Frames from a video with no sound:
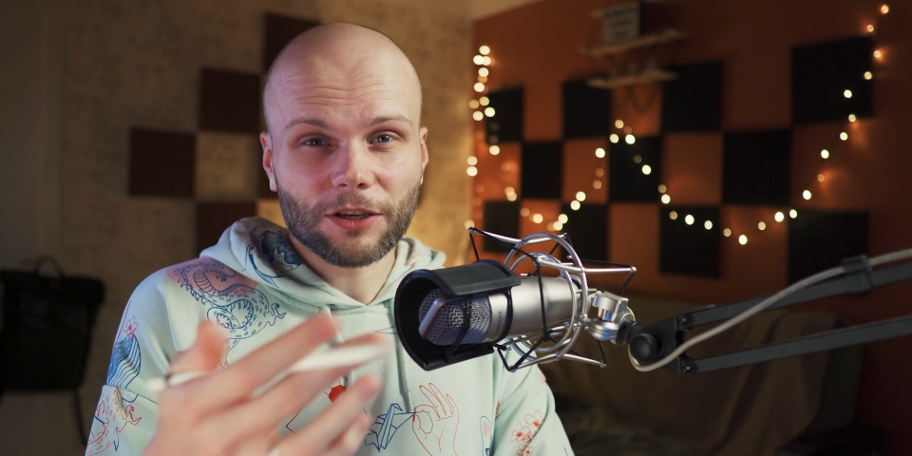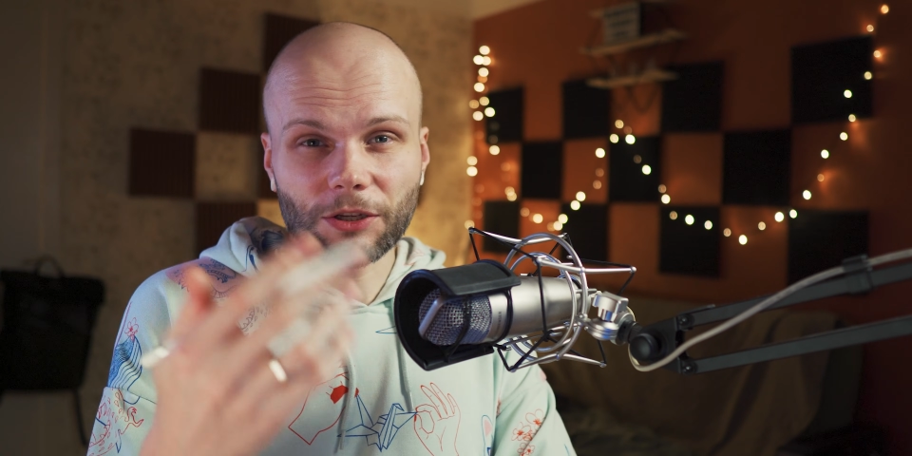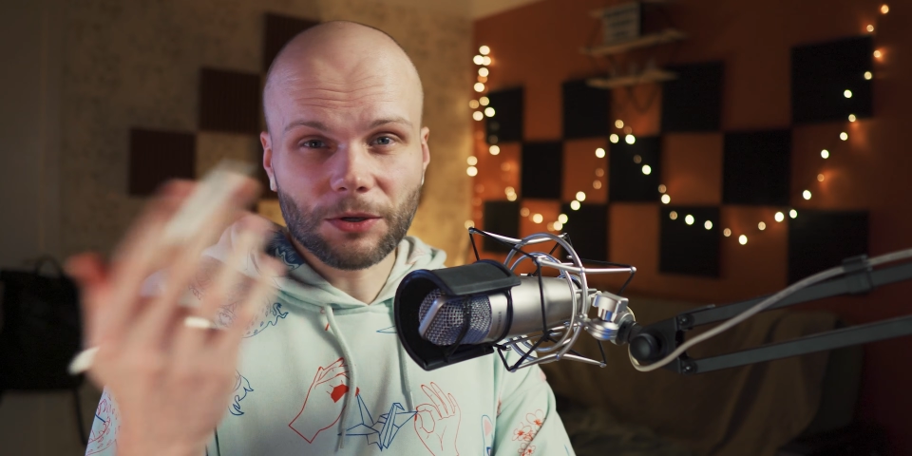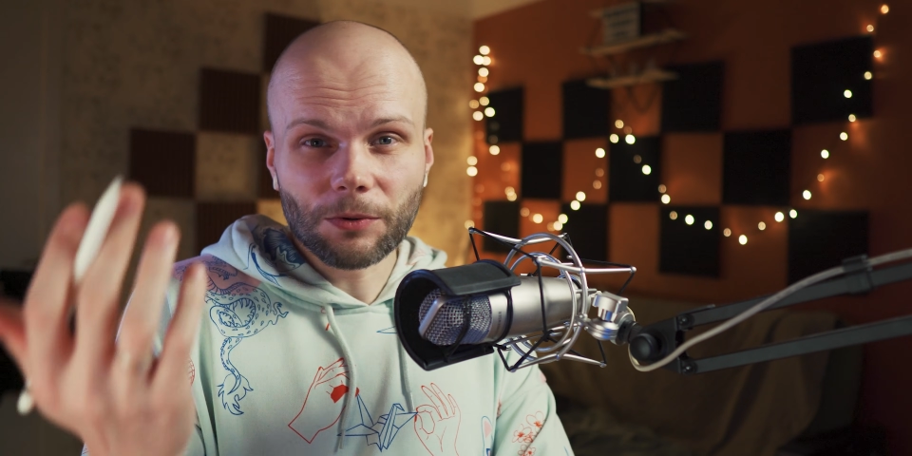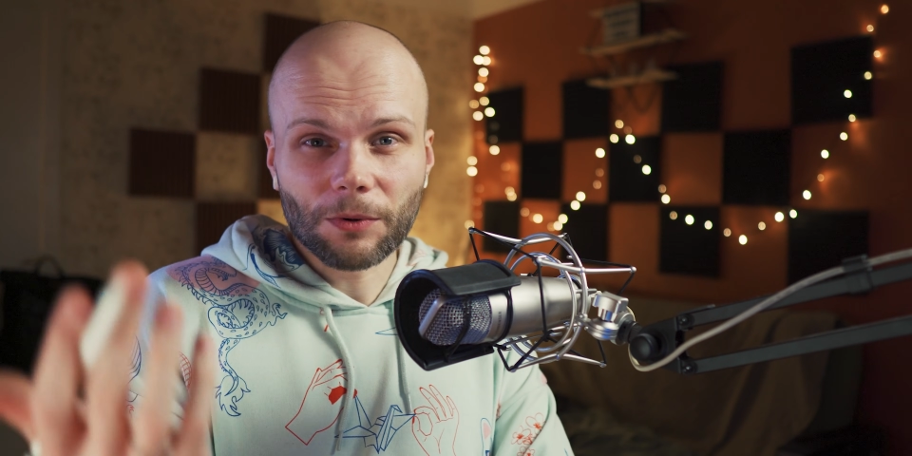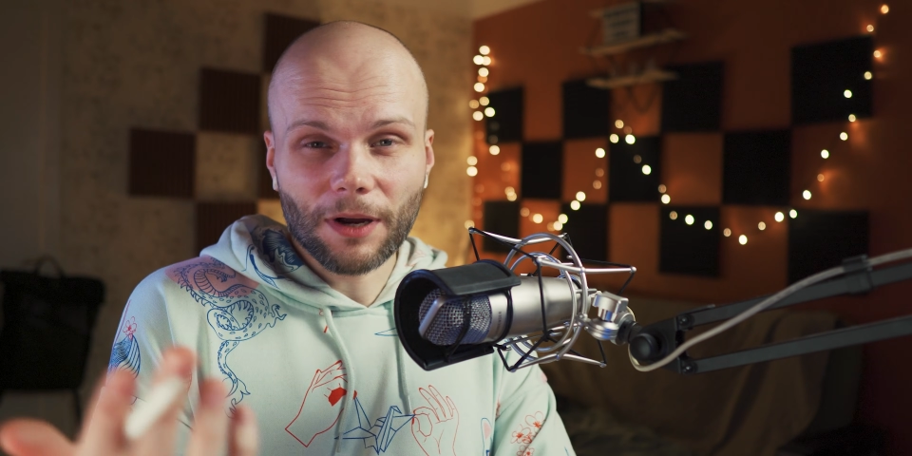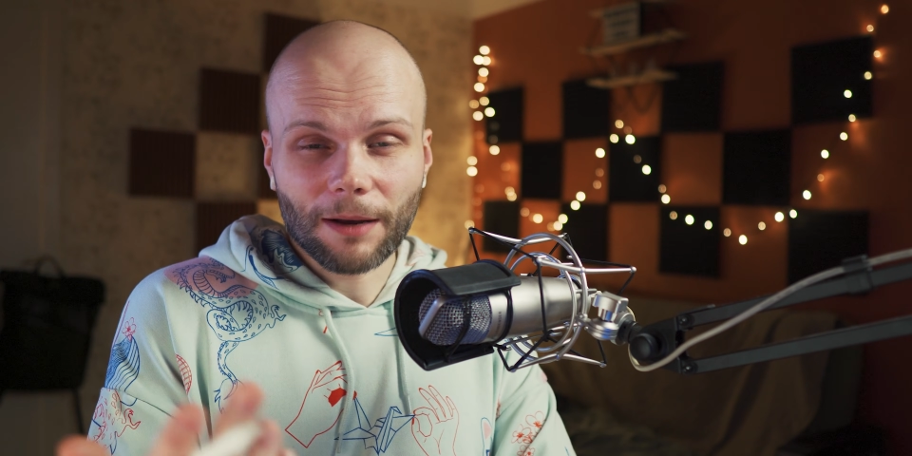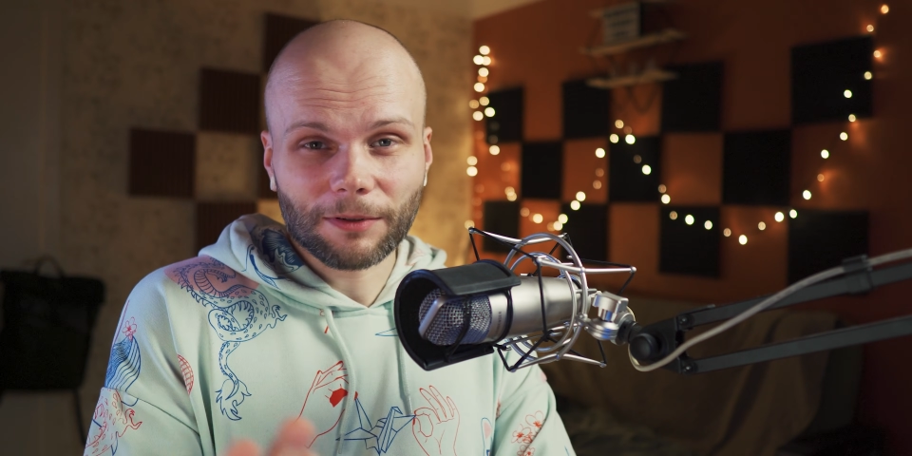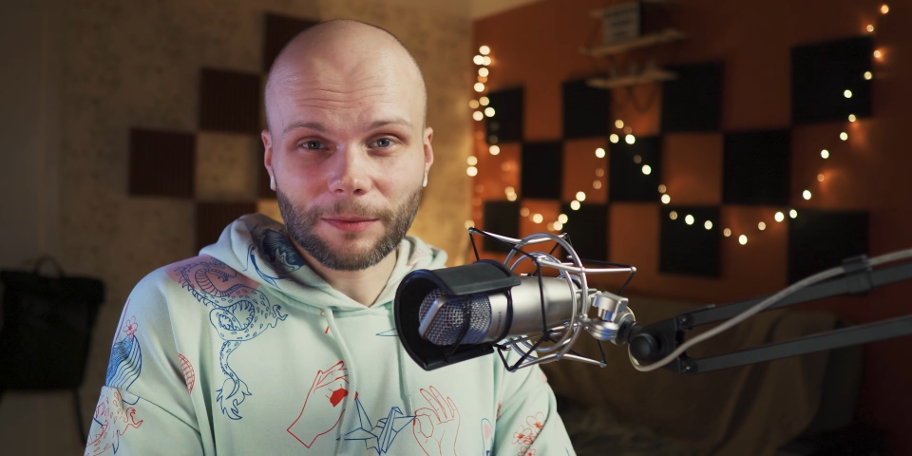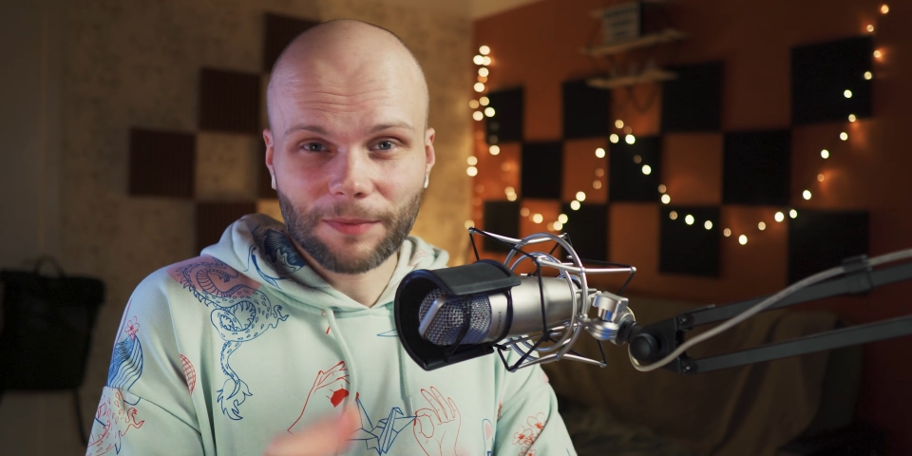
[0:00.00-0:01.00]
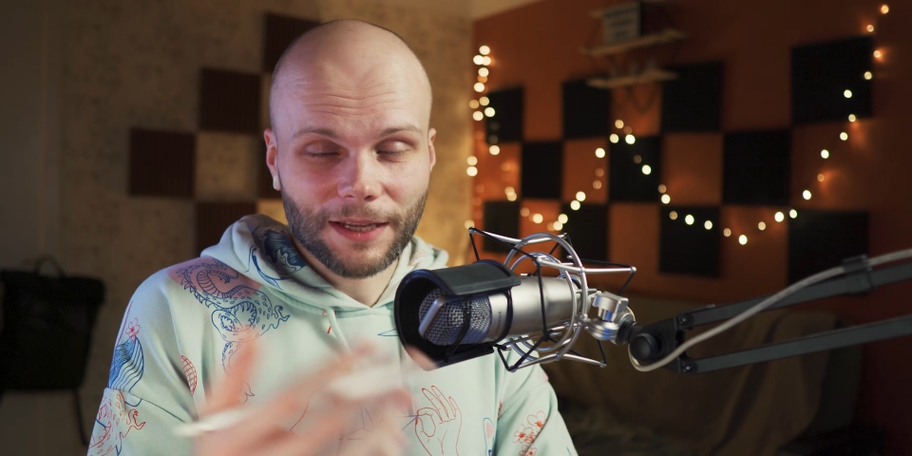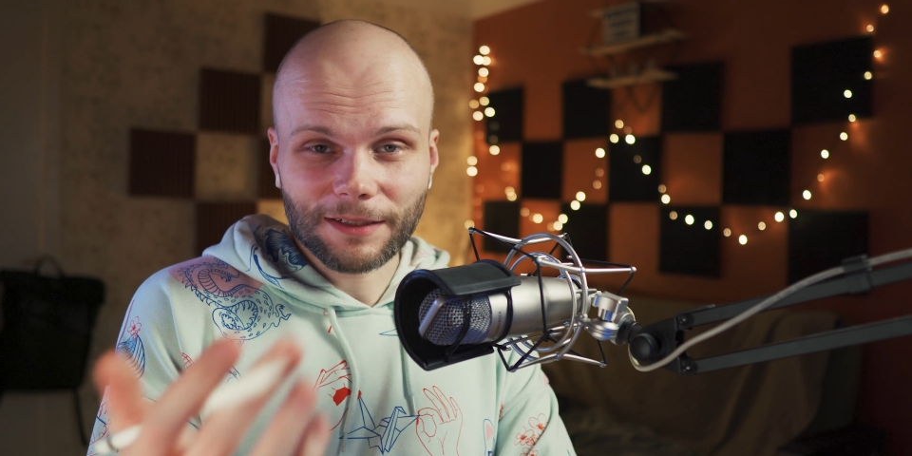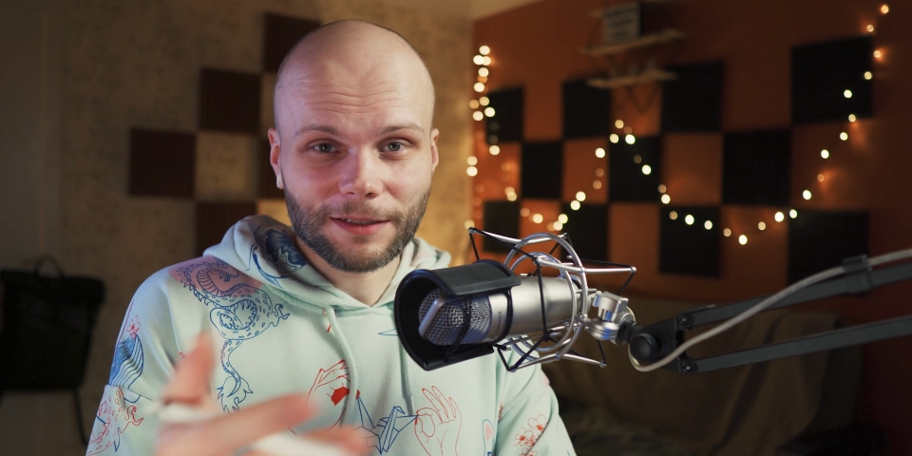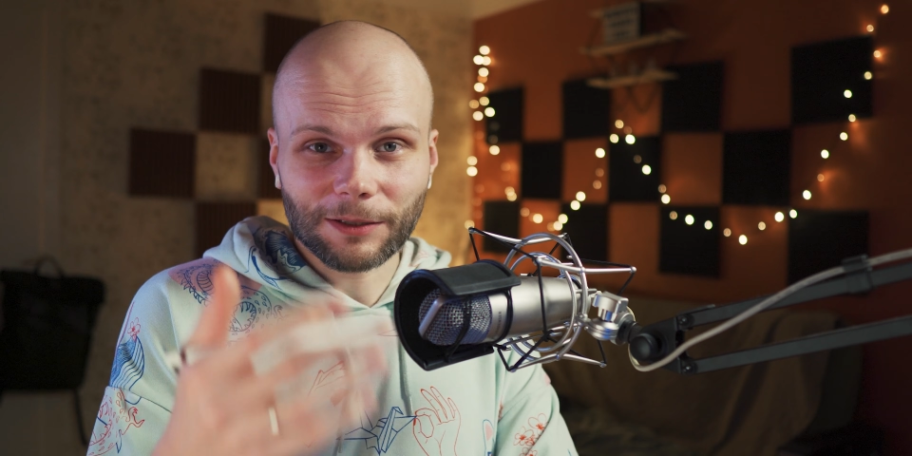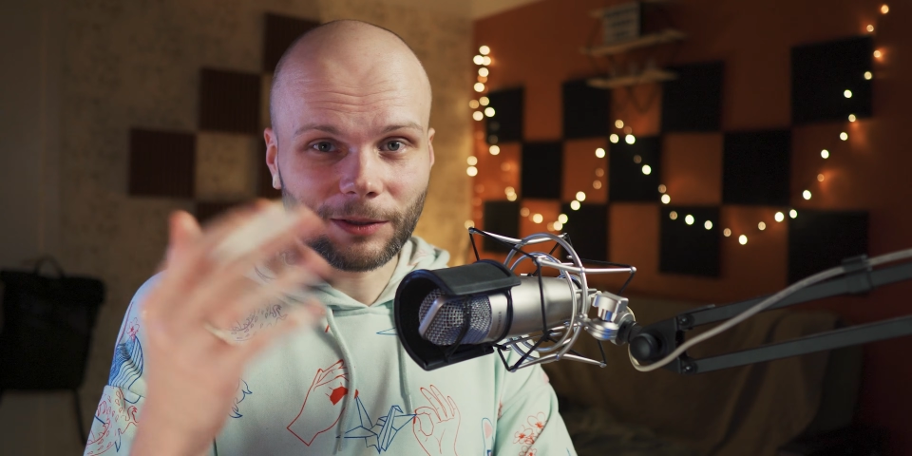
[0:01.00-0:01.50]
new Apple
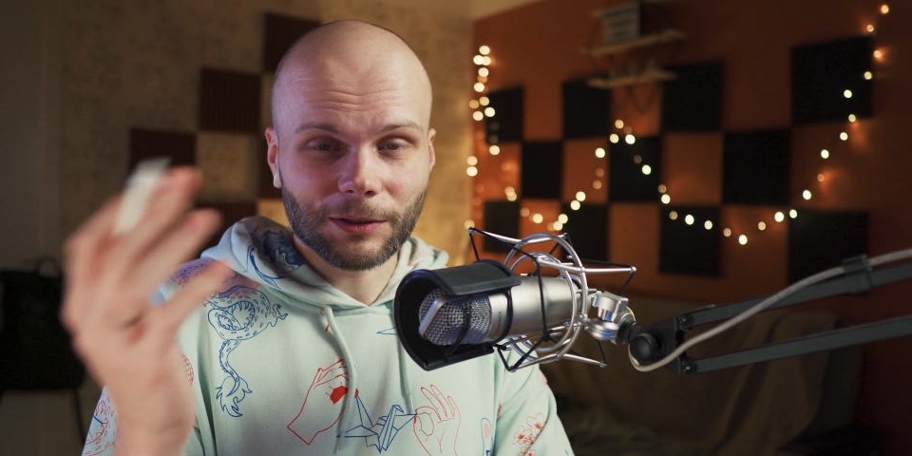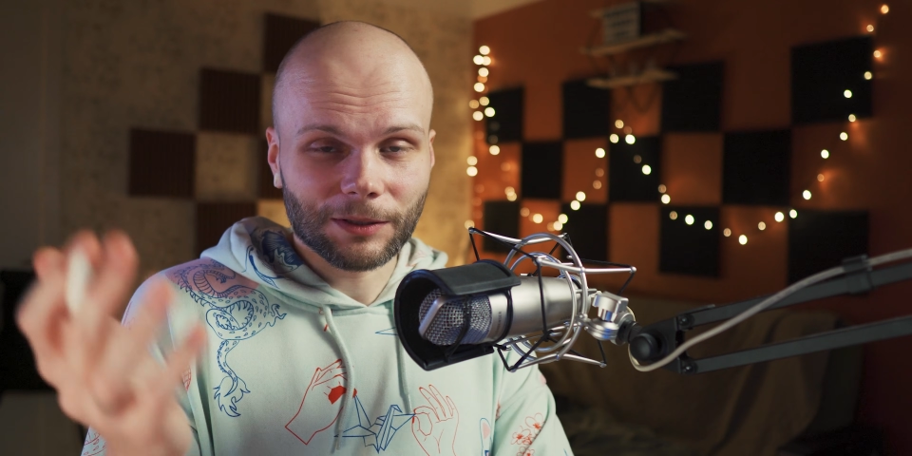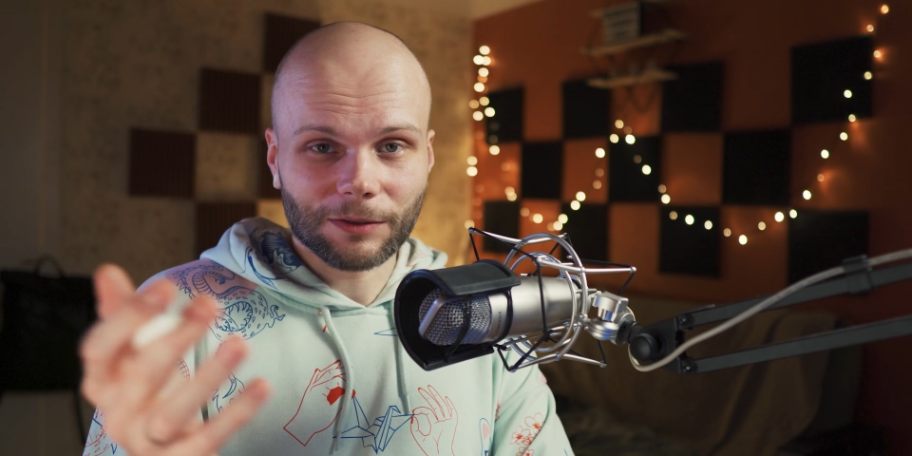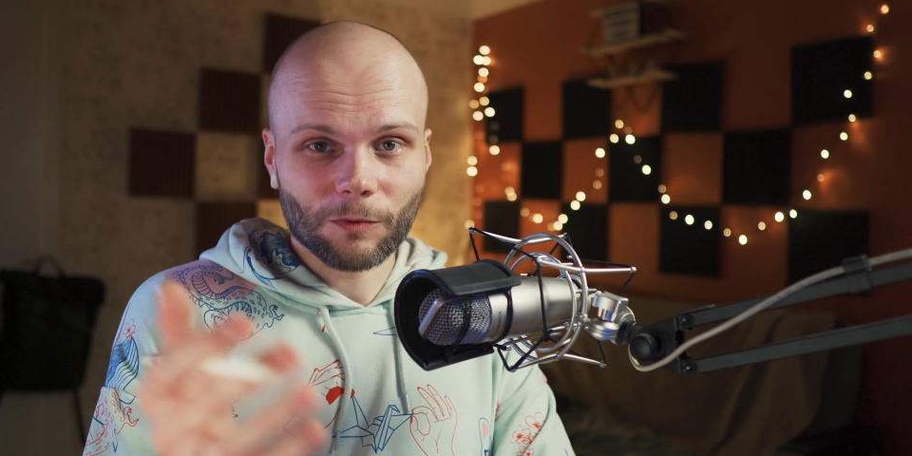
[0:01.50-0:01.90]
Pencil